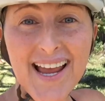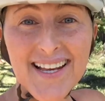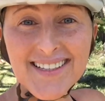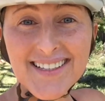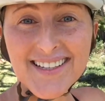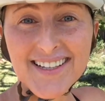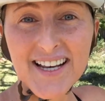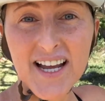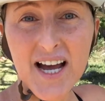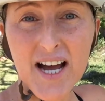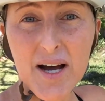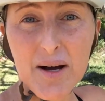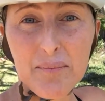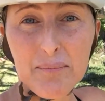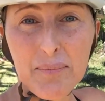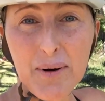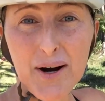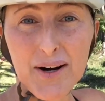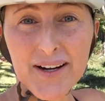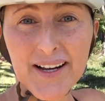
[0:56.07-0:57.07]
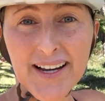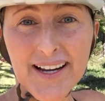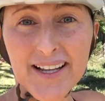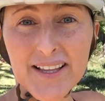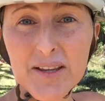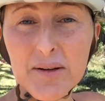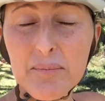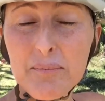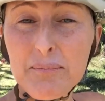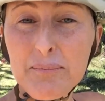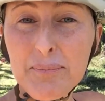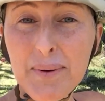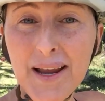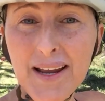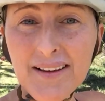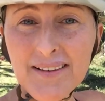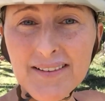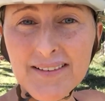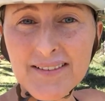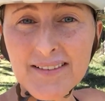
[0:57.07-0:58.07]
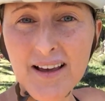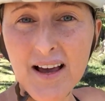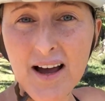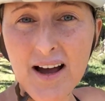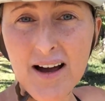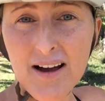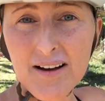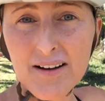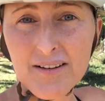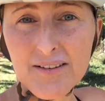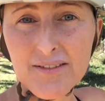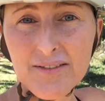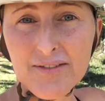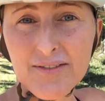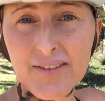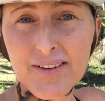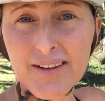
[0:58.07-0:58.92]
ended up parking at the base of